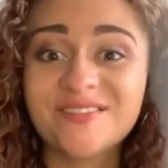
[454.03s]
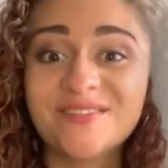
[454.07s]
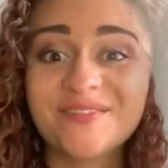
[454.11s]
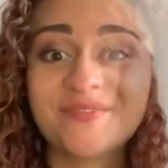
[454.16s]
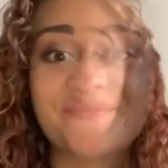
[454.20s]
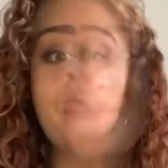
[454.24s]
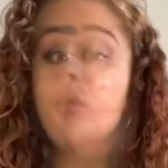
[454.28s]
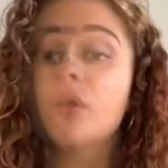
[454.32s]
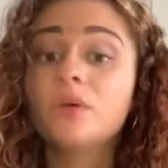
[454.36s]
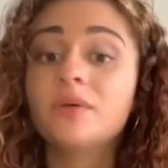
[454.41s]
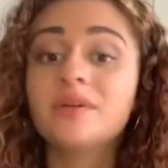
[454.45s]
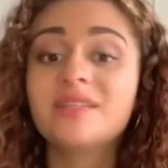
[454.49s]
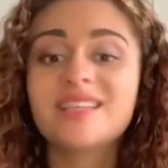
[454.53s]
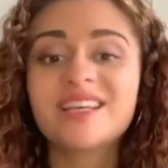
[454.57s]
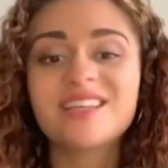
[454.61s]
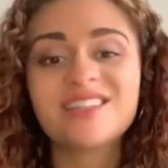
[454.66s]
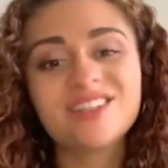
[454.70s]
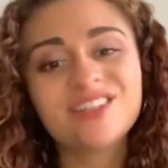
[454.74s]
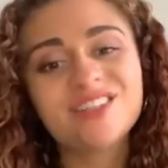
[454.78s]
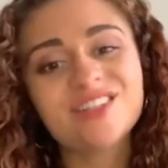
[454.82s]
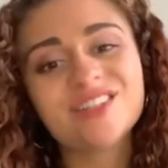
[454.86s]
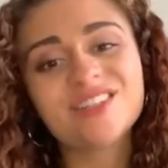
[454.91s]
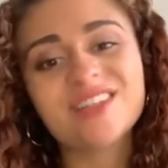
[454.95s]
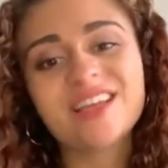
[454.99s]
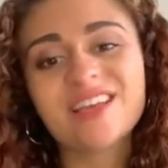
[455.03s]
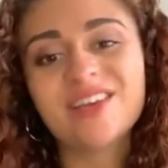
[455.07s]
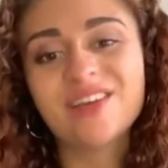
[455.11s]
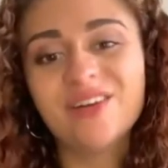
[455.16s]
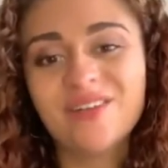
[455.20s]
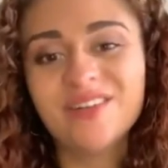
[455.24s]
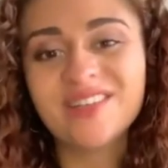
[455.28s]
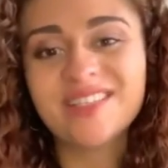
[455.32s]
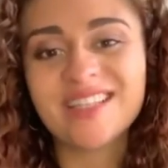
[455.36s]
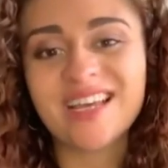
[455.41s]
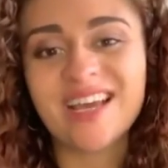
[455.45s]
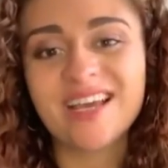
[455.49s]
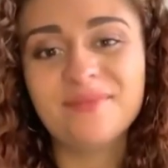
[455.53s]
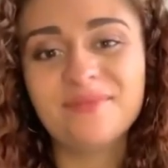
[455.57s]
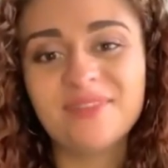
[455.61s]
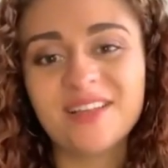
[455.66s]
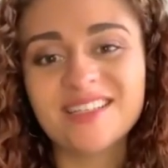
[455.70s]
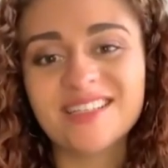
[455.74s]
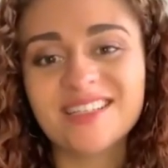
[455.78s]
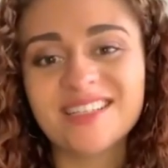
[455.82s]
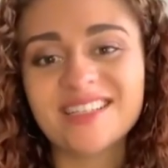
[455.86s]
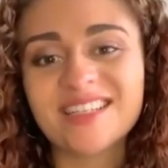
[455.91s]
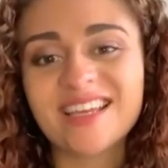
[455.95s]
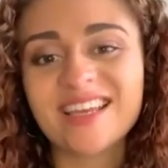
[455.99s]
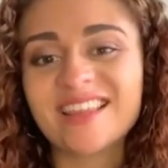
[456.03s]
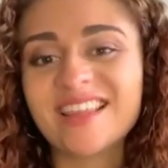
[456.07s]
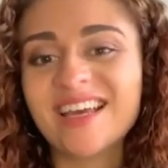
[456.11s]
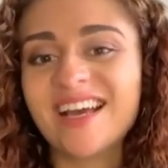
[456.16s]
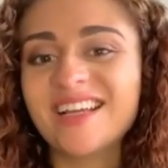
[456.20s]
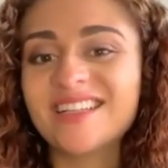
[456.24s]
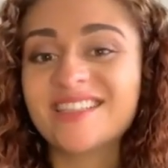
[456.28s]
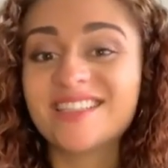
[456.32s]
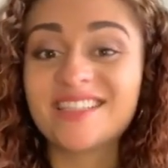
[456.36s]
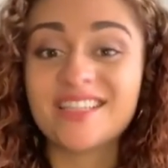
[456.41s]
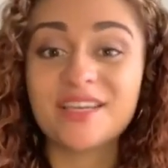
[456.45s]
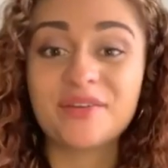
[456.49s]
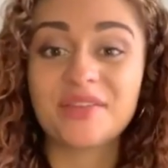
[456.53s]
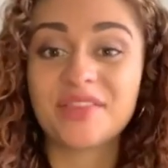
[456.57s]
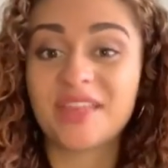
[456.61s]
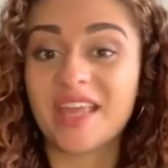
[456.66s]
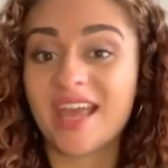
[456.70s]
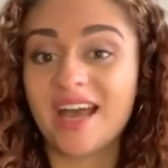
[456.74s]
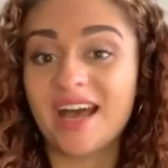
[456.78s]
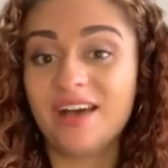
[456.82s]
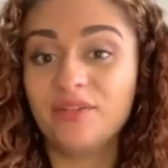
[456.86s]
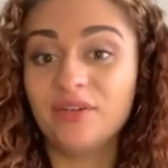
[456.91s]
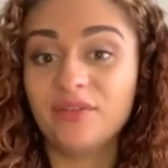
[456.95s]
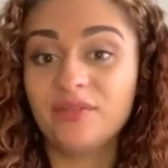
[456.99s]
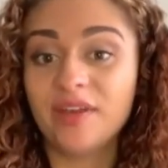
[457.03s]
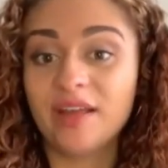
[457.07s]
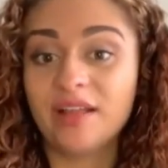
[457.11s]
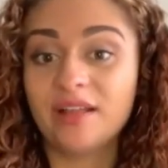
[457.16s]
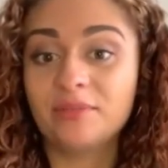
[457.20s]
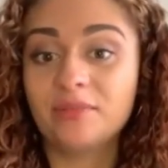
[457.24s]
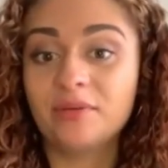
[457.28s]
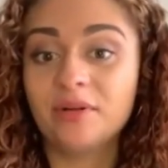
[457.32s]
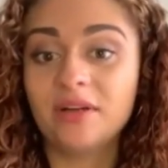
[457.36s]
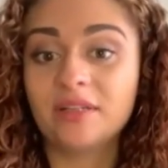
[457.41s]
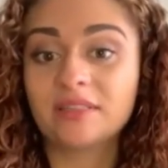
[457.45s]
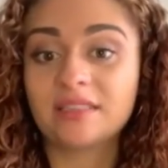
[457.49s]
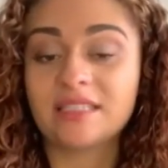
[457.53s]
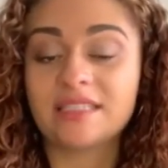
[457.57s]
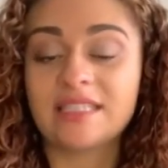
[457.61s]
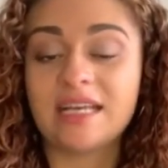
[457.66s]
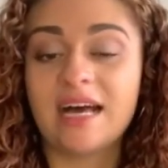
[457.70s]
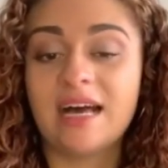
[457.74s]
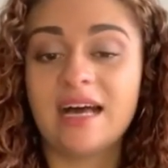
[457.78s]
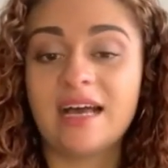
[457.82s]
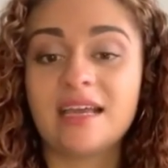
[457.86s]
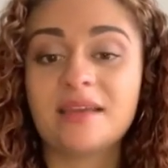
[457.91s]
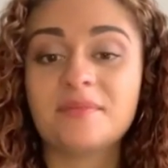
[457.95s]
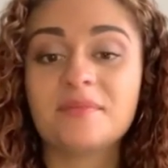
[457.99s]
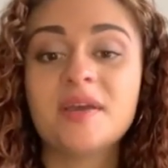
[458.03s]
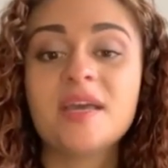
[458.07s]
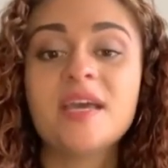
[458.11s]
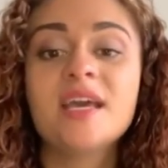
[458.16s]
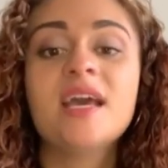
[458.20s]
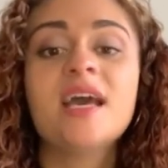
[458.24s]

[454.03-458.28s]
So I always like to just like go inside places like that and see what they have available at the time.